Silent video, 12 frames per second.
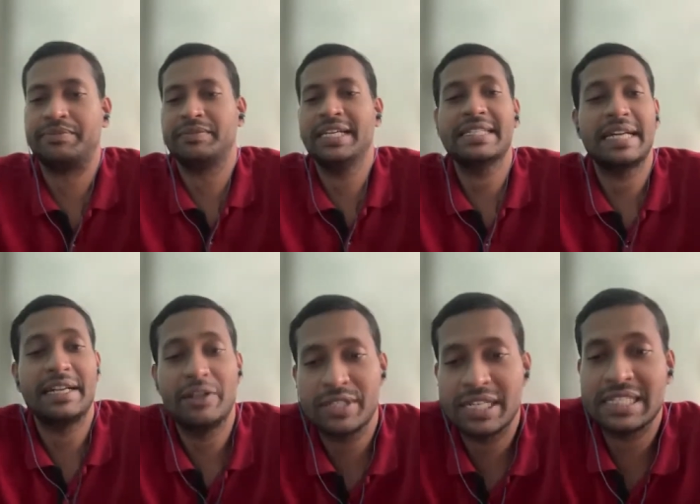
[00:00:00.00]
Yes,
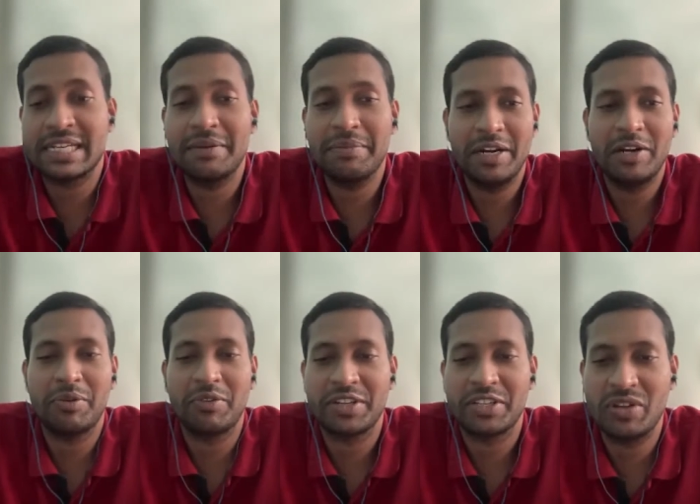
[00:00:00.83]
hydrogels are made up
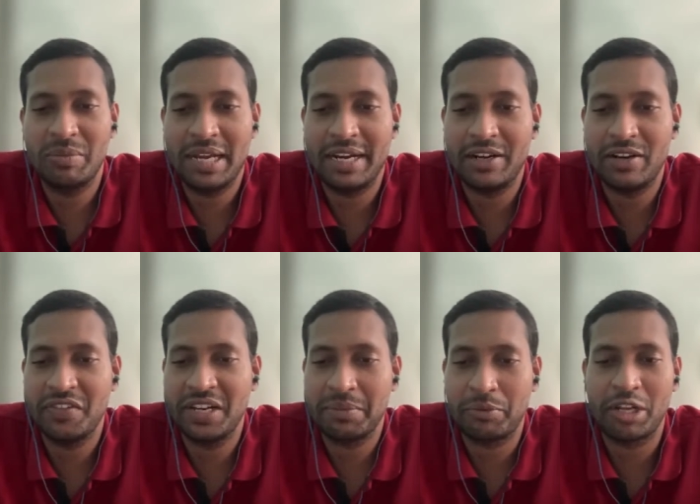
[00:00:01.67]
of extremely
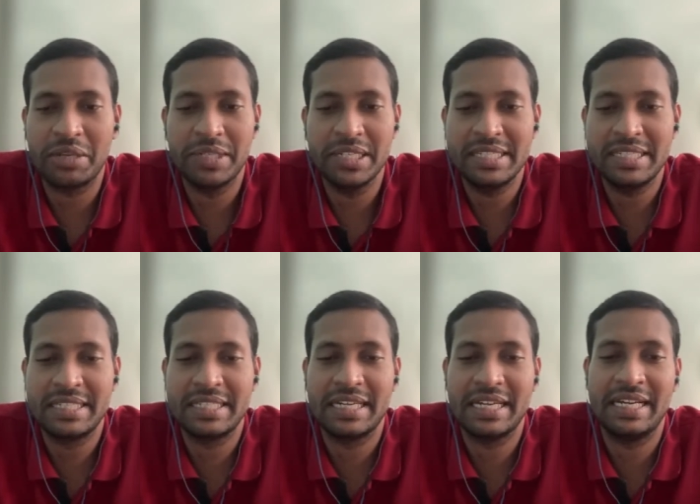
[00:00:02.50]
hydrophilic
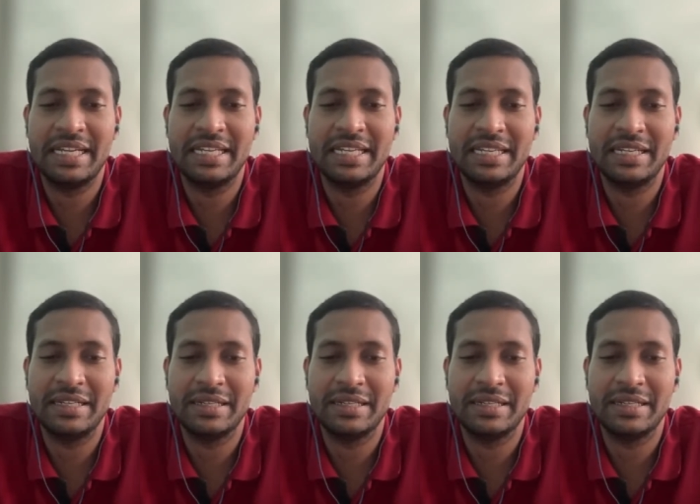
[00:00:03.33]
polymers, and